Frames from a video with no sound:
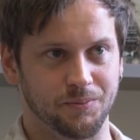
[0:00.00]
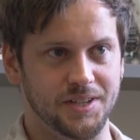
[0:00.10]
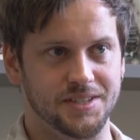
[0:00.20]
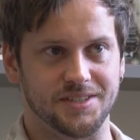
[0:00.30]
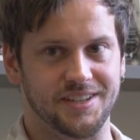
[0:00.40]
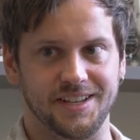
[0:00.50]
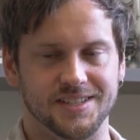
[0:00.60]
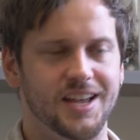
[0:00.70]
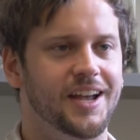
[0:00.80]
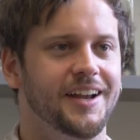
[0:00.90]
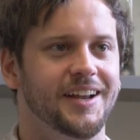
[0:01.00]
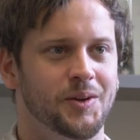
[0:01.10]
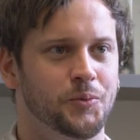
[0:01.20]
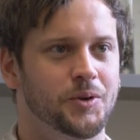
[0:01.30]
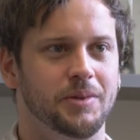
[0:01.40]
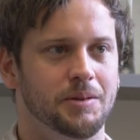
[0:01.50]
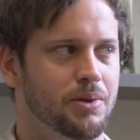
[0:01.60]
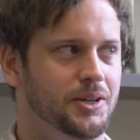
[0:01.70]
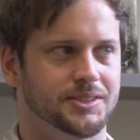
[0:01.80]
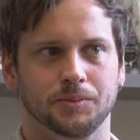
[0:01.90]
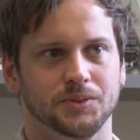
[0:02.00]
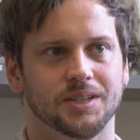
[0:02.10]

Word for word: is insane and it would have been impossible